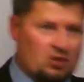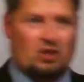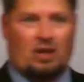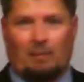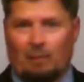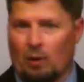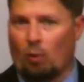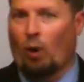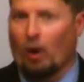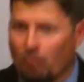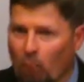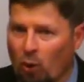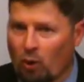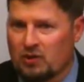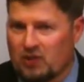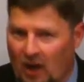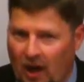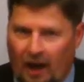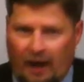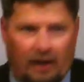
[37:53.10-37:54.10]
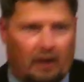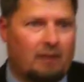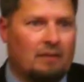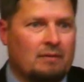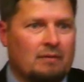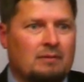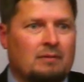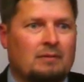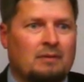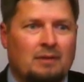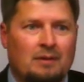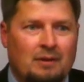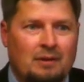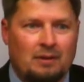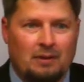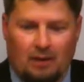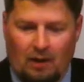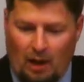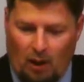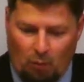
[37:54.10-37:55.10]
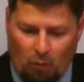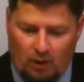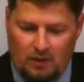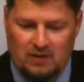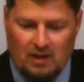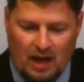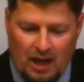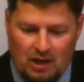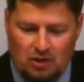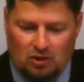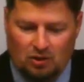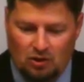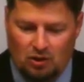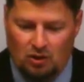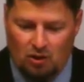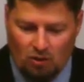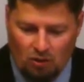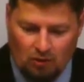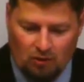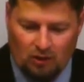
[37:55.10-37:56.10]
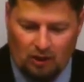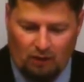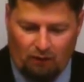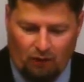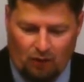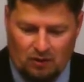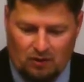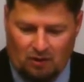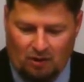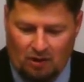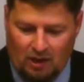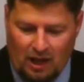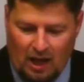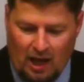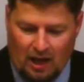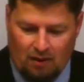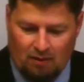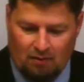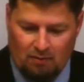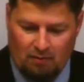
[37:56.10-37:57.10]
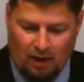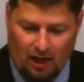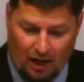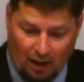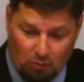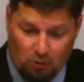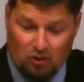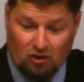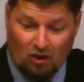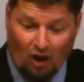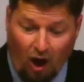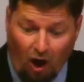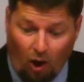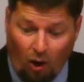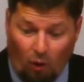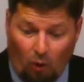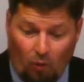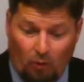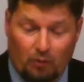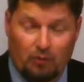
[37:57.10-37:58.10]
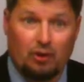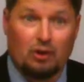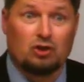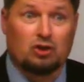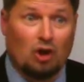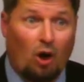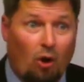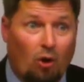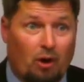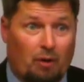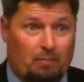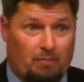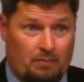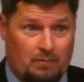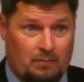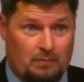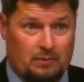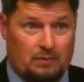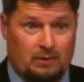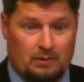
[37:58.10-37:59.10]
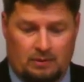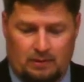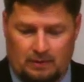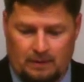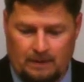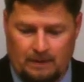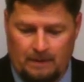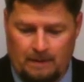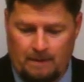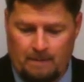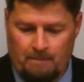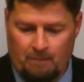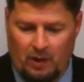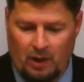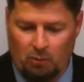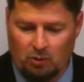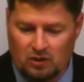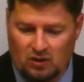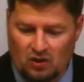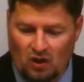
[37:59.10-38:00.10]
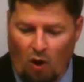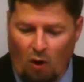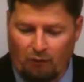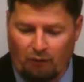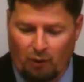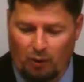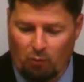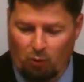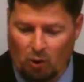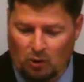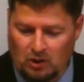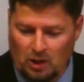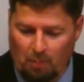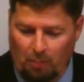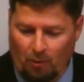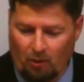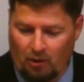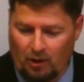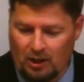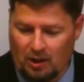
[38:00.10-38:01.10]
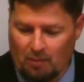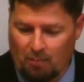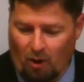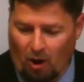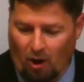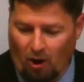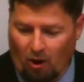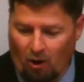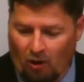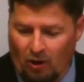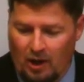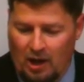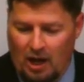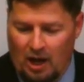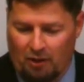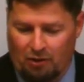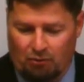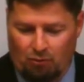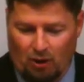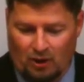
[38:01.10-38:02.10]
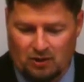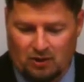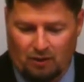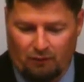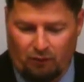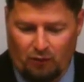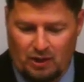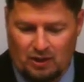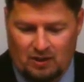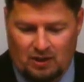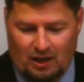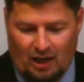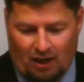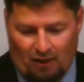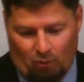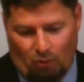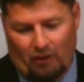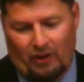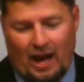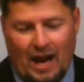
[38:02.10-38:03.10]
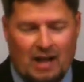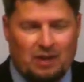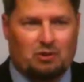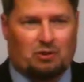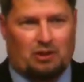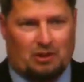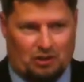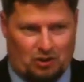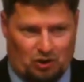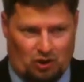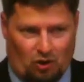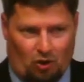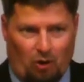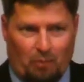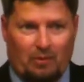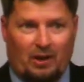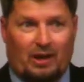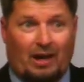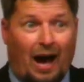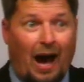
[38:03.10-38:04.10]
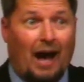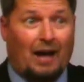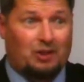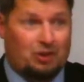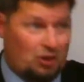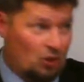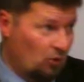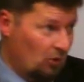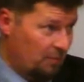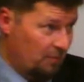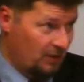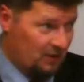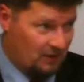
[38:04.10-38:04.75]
give me one more sign. And what does the angel do? Look at verse 38. And it was so. He showed him. It was so, for he rose up early in the morrow and thrust the fleece together. Well, the angel didn't show him, the God showed him this